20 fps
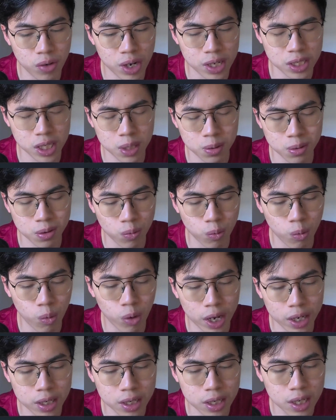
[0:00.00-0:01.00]
resonate with
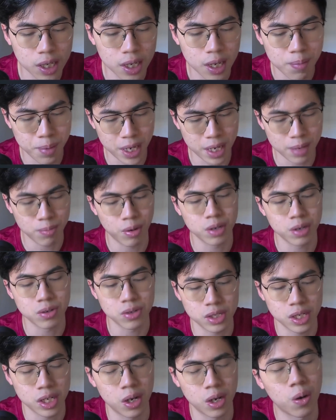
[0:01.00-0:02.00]
one pain point
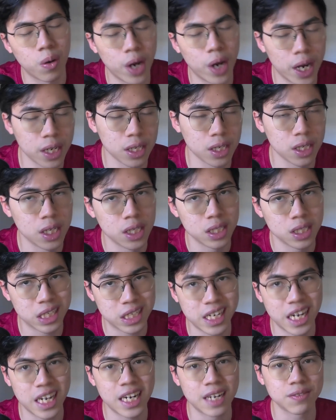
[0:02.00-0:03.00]
to say, oh, I
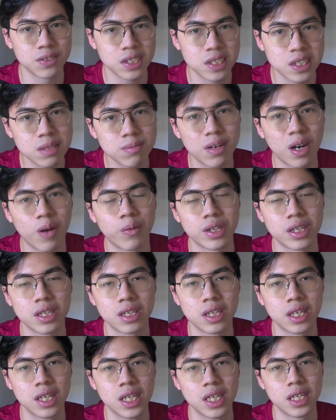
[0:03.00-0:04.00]
didn't get enough sleep, I
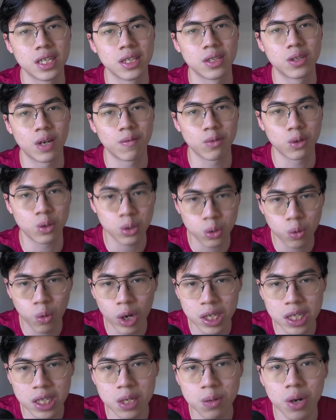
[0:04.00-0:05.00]
wanted to have a good
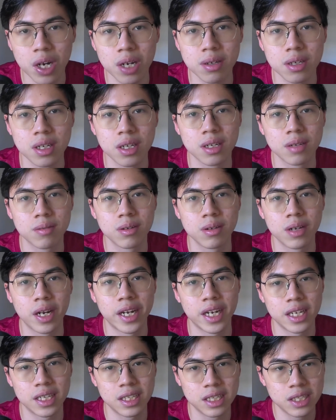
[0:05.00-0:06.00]
quality one,
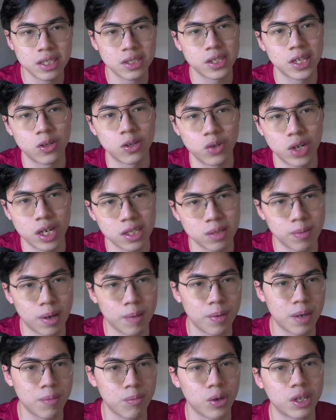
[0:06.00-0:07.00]
and then this addresses
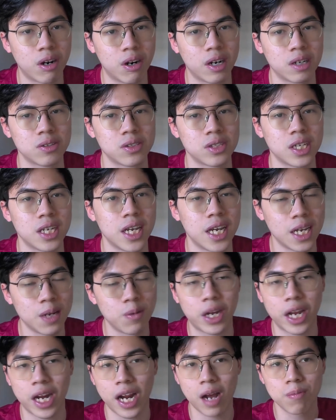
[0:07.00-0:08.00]
my pain point directly to say,
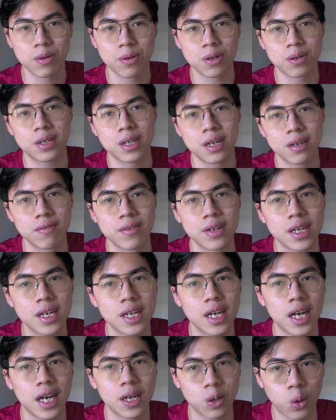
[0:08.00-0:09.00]
hey, we can help you to give
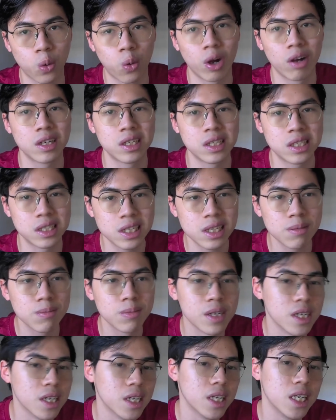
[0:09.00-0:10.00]
a good quality
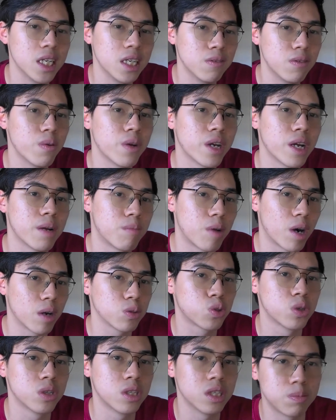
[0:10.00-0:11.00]
sleep. Even when I
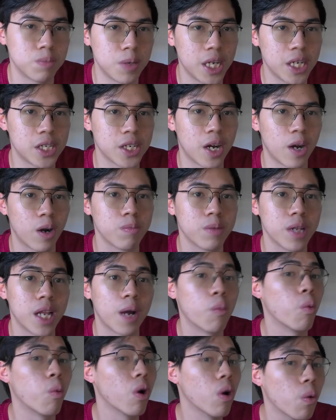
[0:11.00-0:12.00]
browse through this page, I'll be
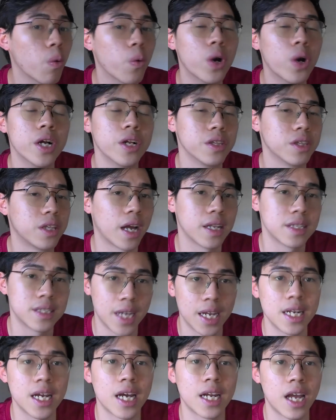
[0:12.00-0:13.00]
like, whoa, there are
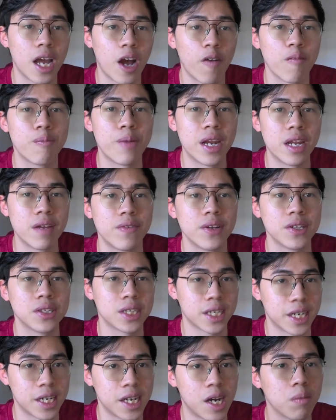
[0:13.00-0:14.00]
10 other health benefits
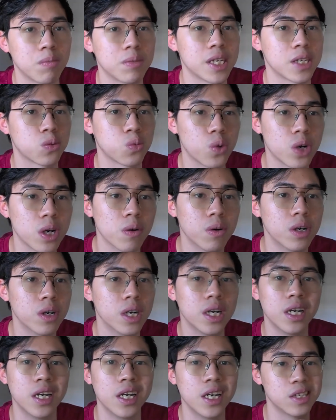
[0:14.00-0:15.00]
that can help me as well.
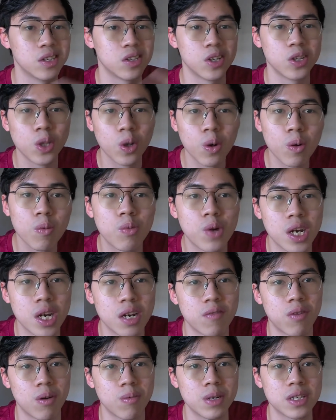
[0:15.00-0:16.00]
It is a
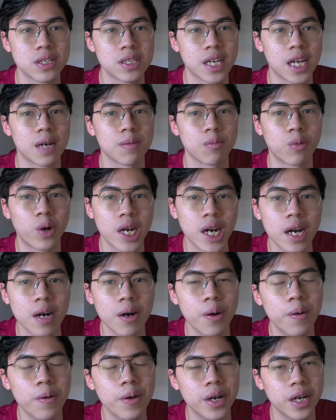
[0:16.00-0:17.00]
no-brainer for me to sign up right
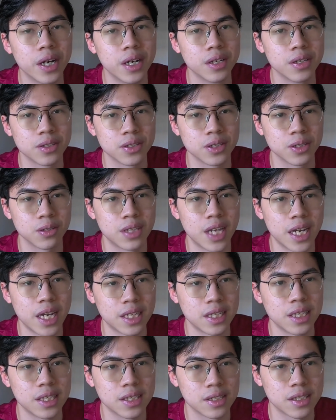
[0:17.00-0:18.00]
now. So
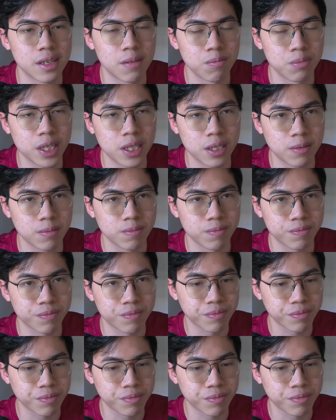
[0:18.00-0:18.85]
that is something